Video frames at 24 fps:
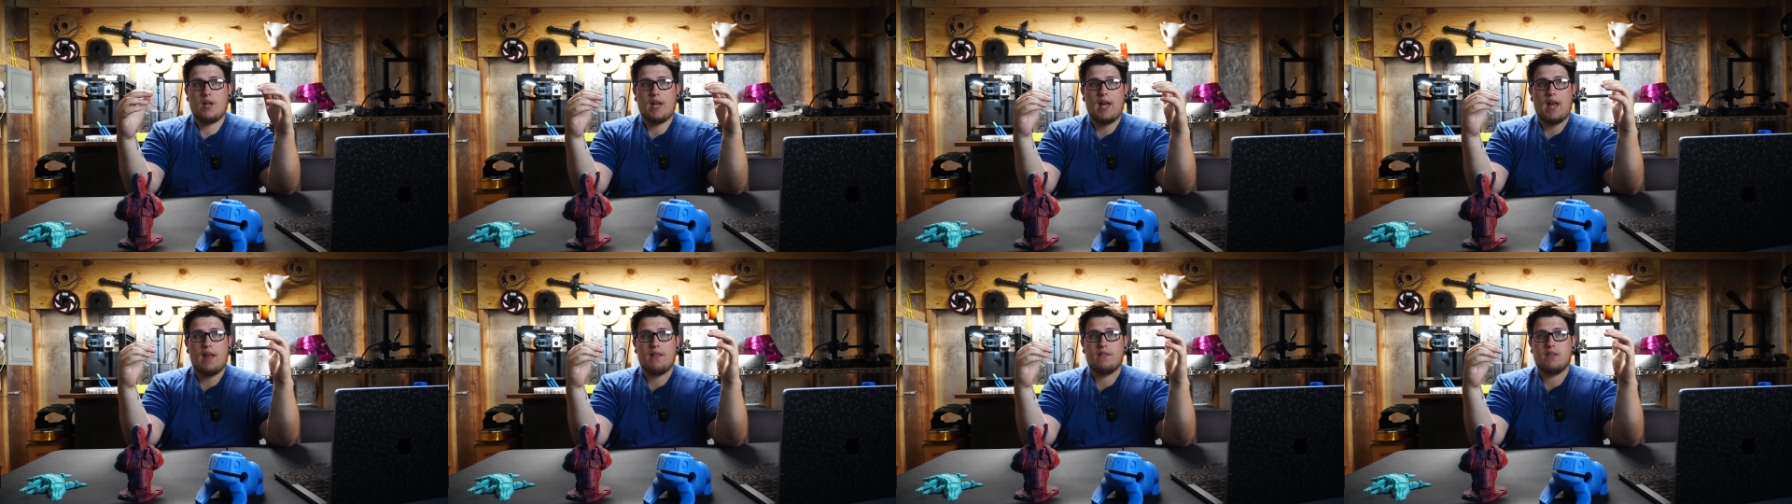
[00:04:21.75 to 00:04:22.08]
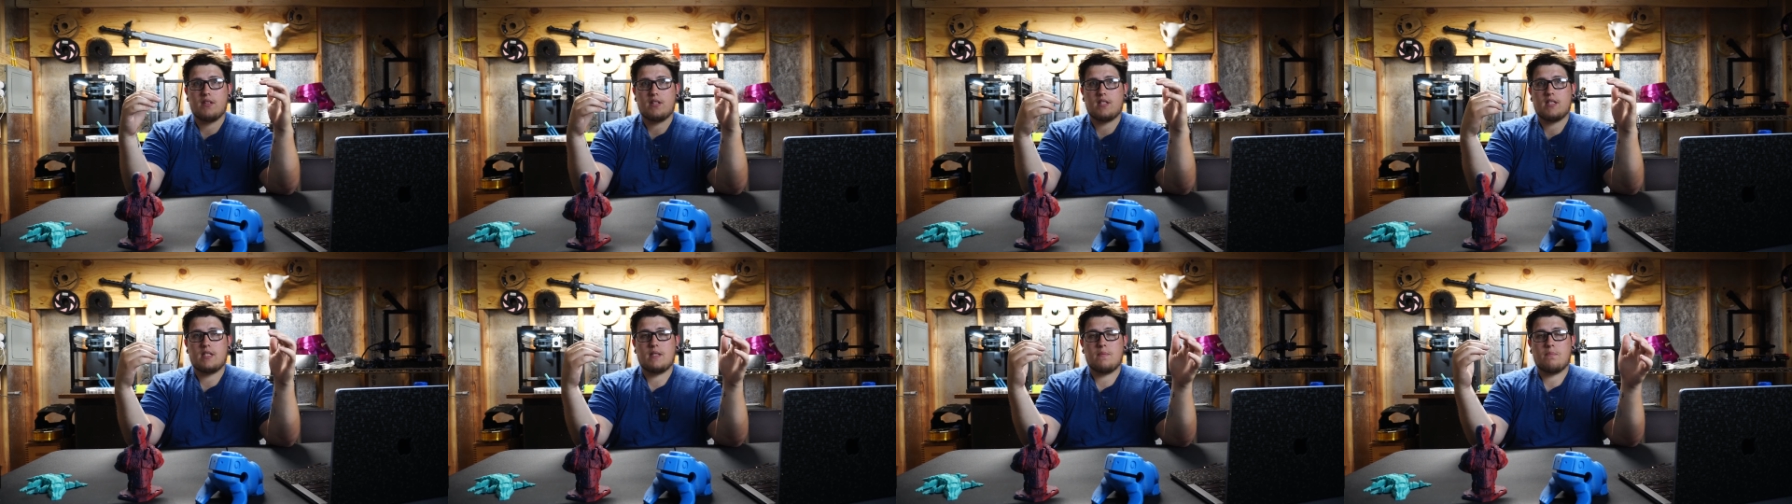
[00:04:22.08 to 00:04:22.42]
get the
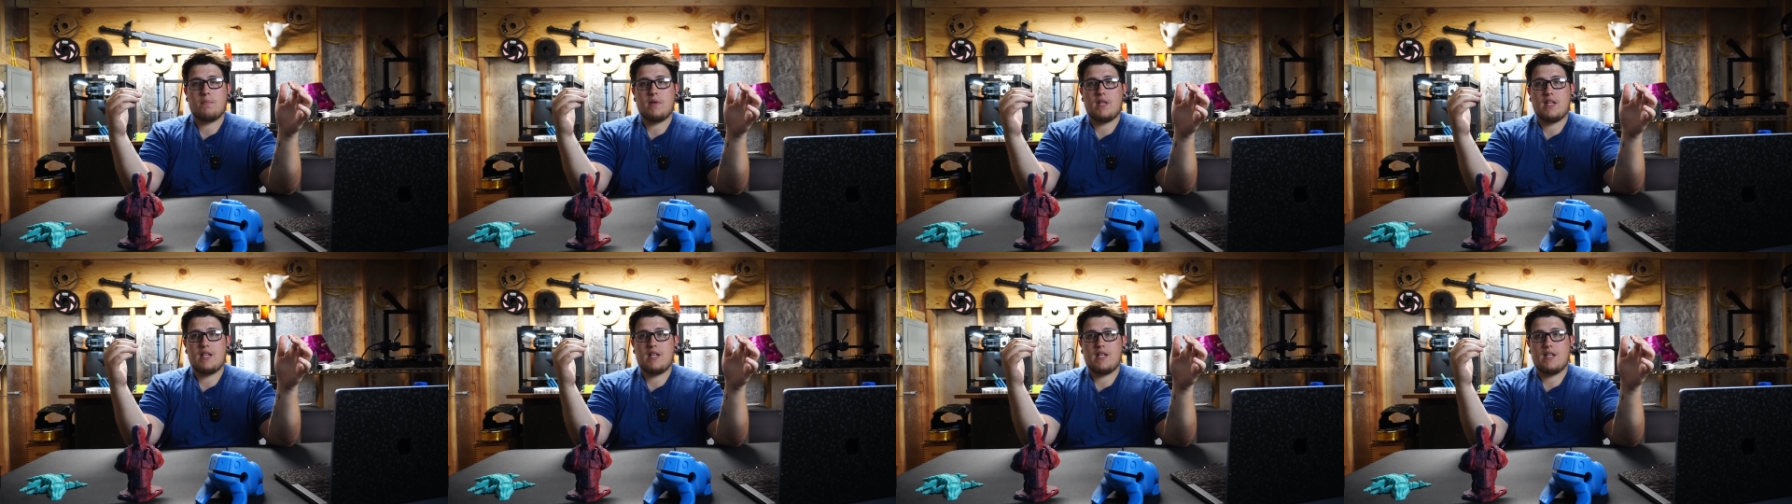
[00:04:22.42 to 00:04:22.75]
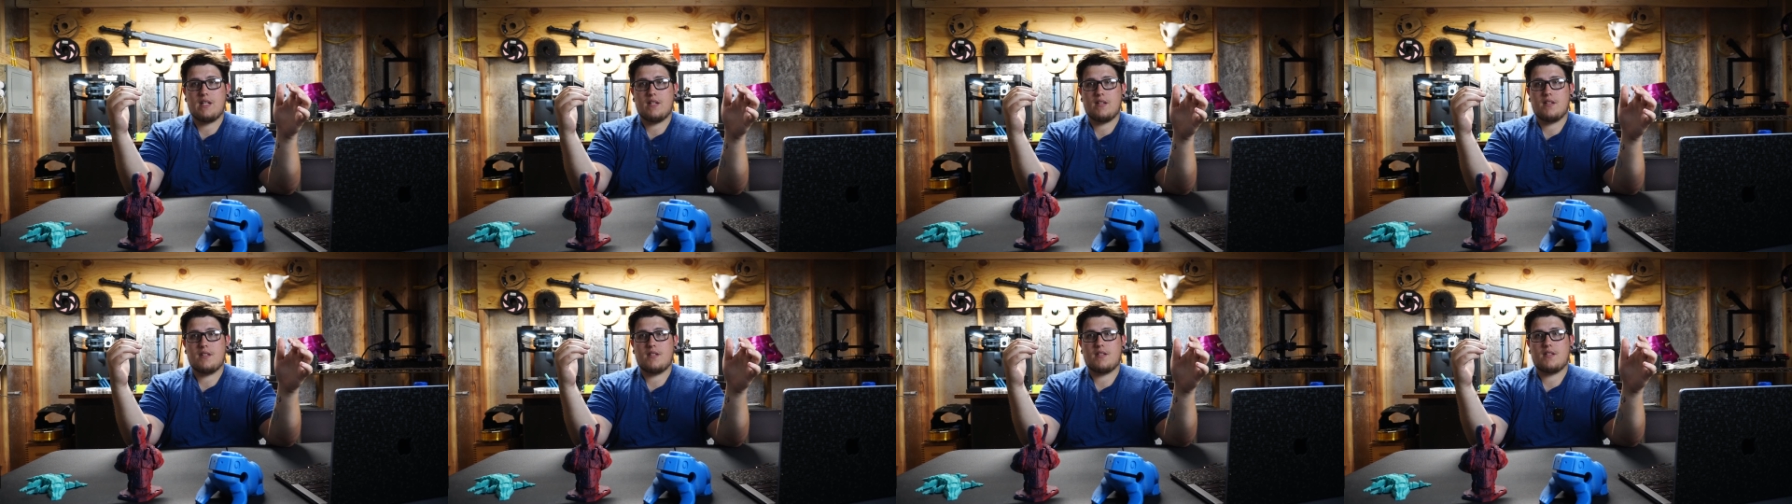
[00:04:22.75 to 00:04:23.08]

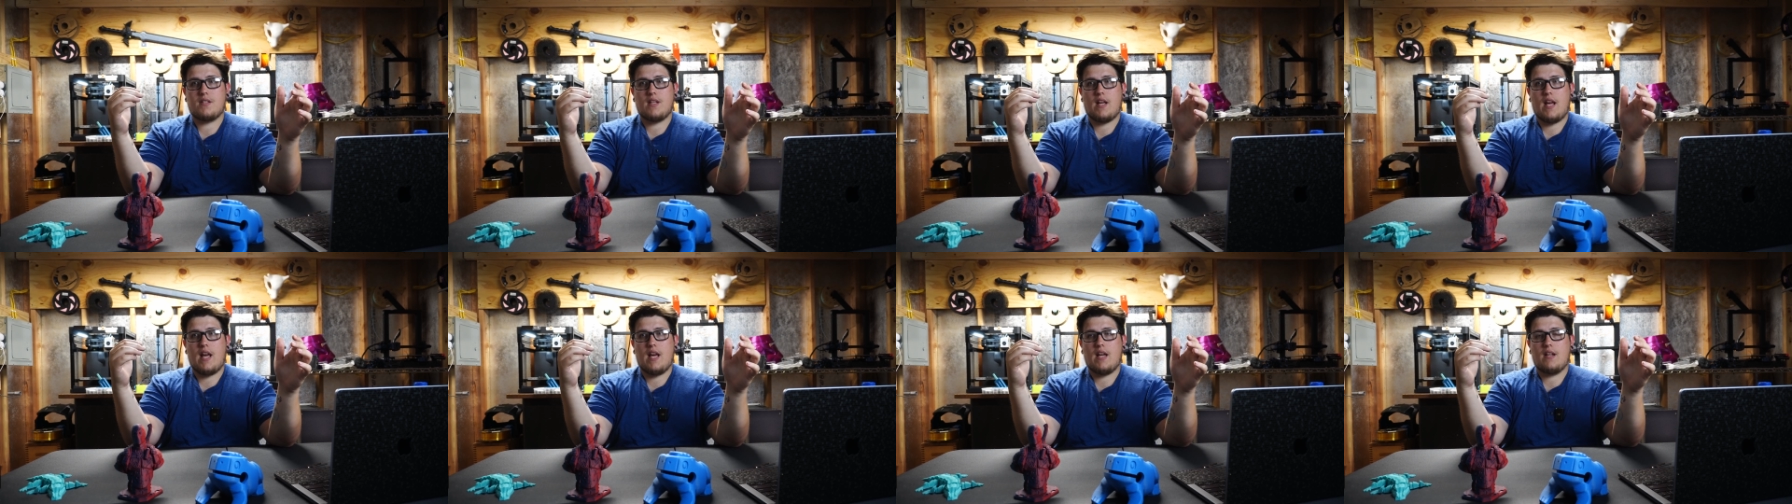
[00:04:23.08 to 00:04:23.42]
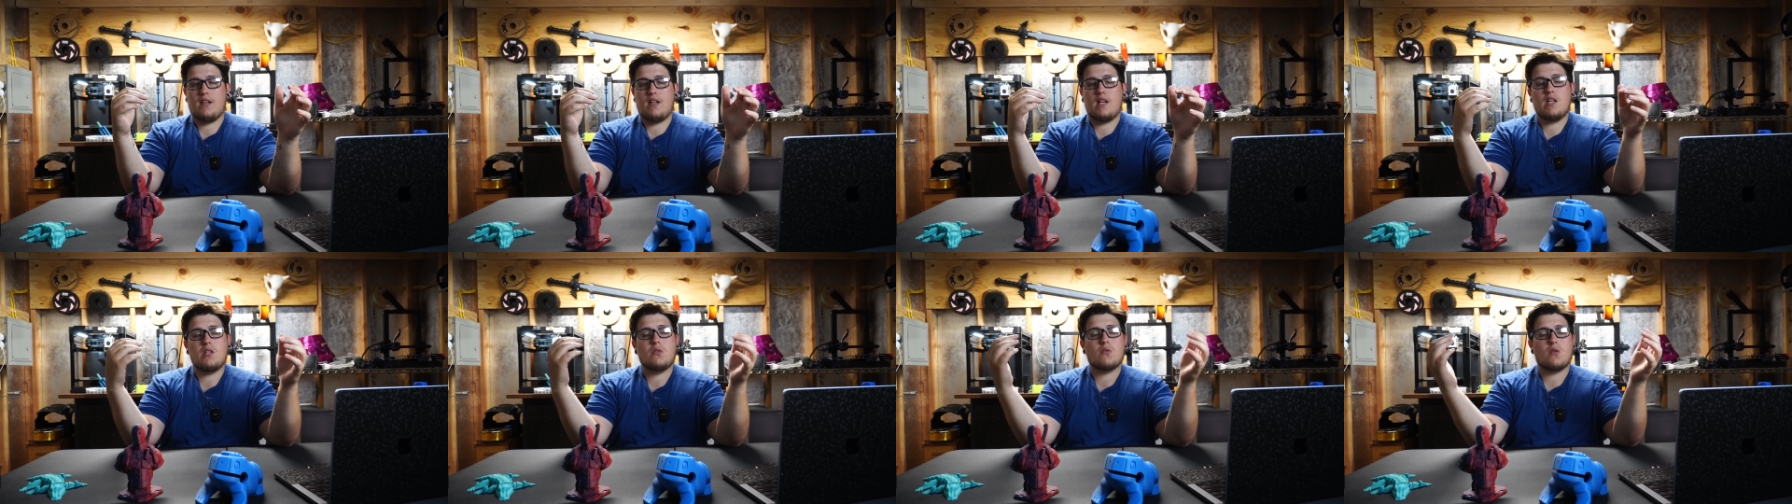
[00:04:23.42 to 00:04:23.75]
speeds
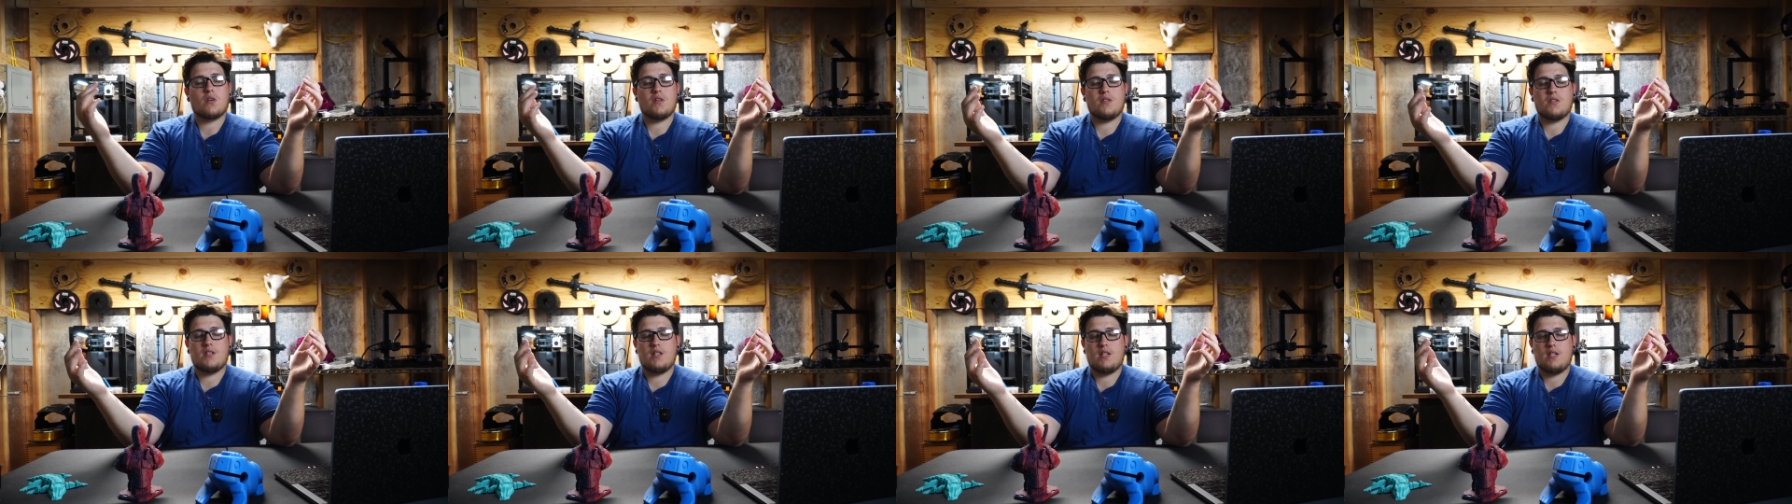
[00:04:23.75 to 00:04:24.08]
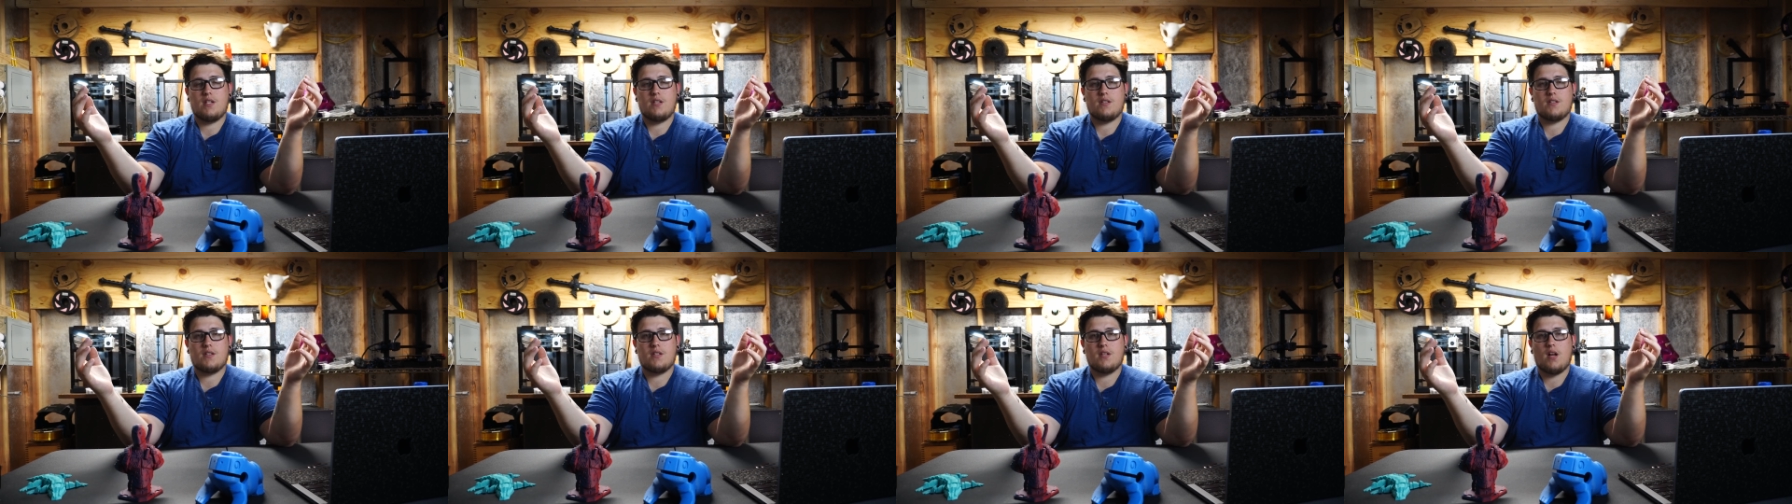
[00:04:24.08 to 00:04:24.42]
and
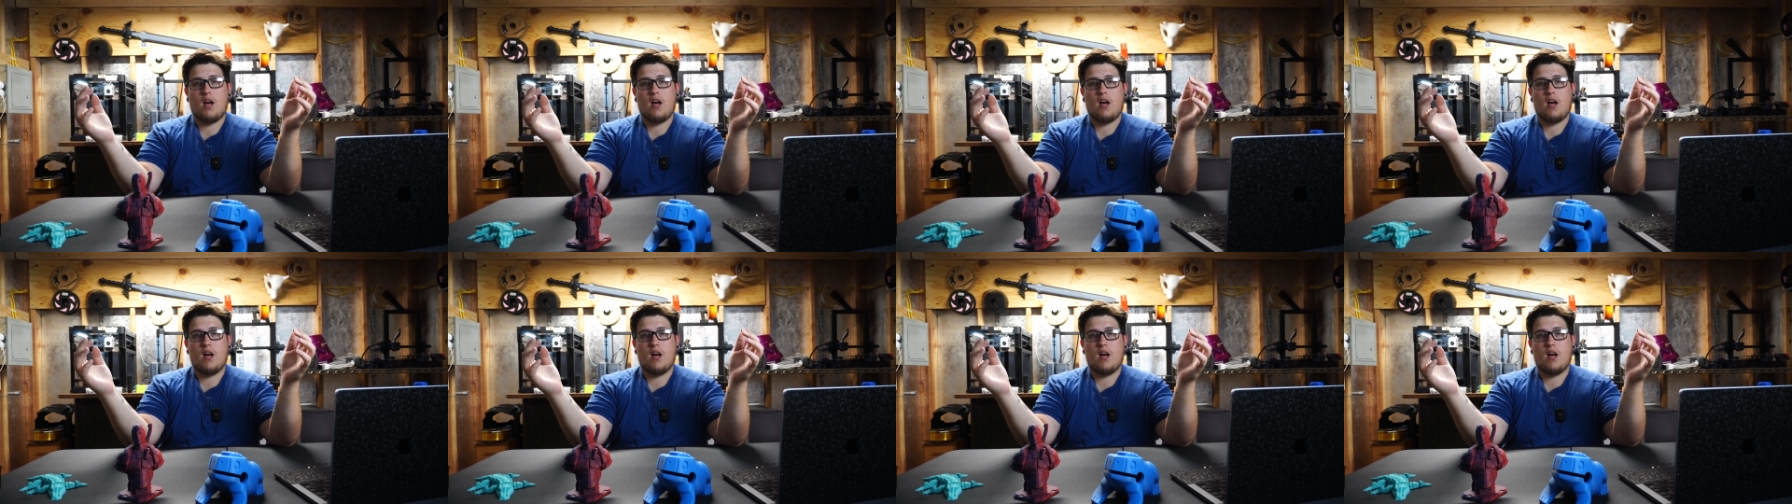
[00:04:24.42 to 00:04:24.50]
intricacies